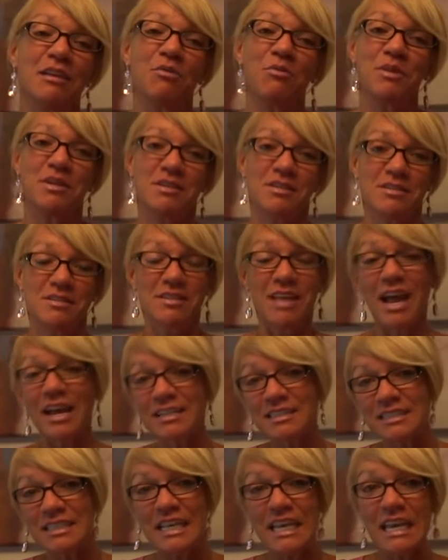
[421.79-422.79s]
that we are
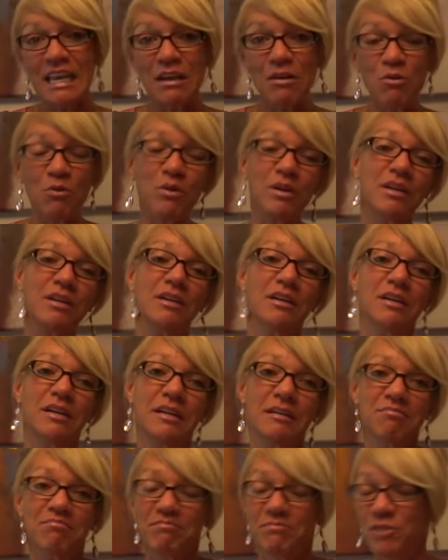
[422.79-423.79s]
sexy.
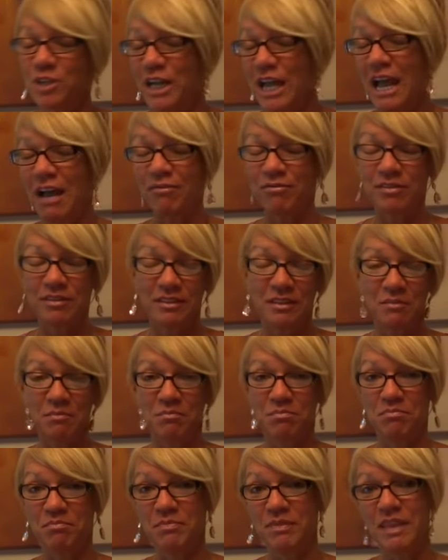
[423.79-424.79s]
We have
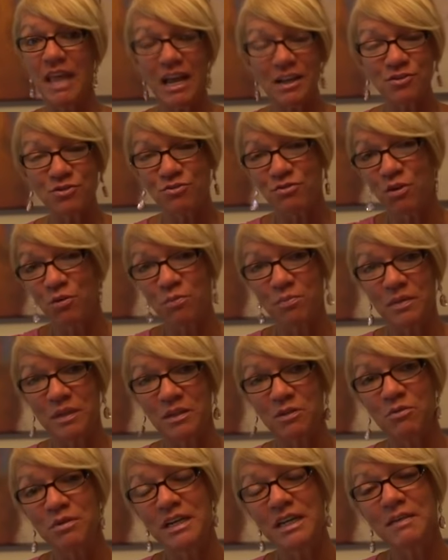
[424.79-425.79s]
the natural
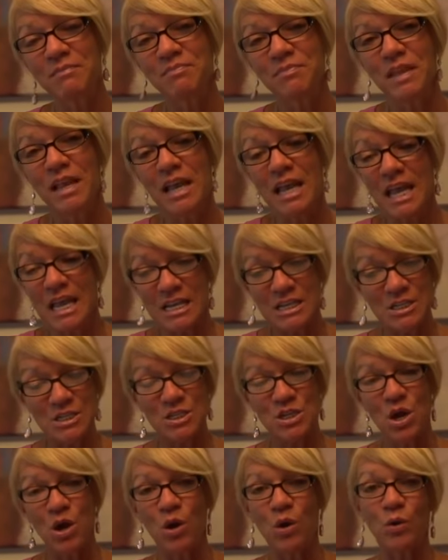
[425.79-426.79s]
beauty.
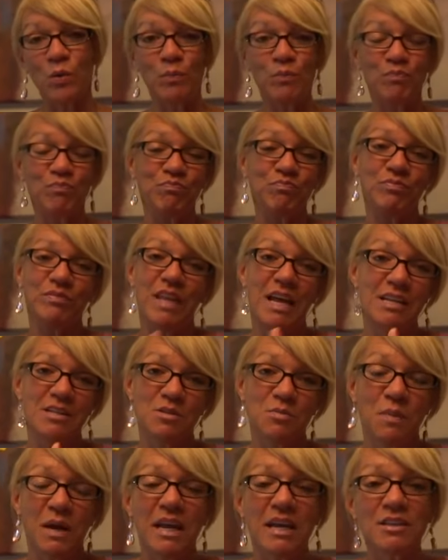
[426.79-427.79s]
So
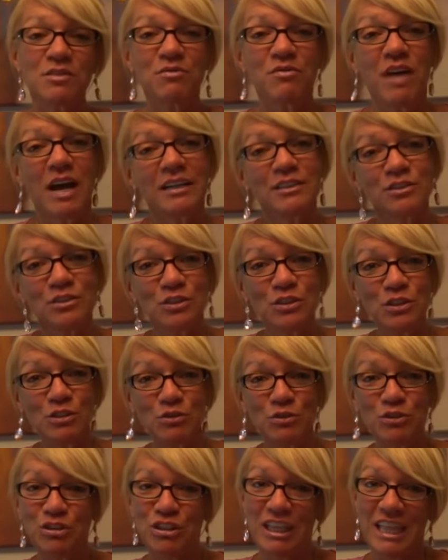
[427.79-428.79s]
that's my advice to
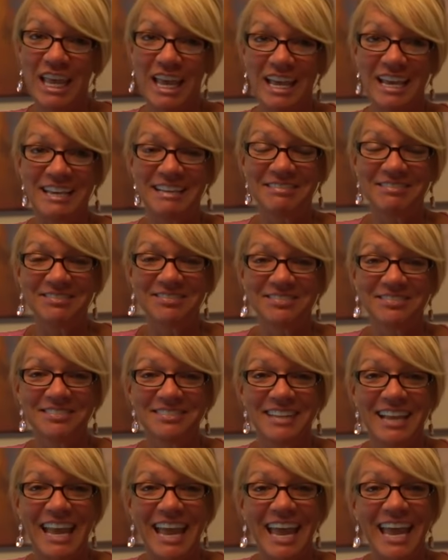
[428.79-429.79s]
you today.
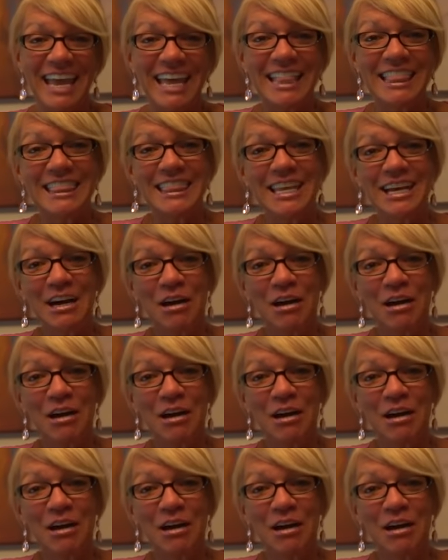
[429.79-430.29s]
And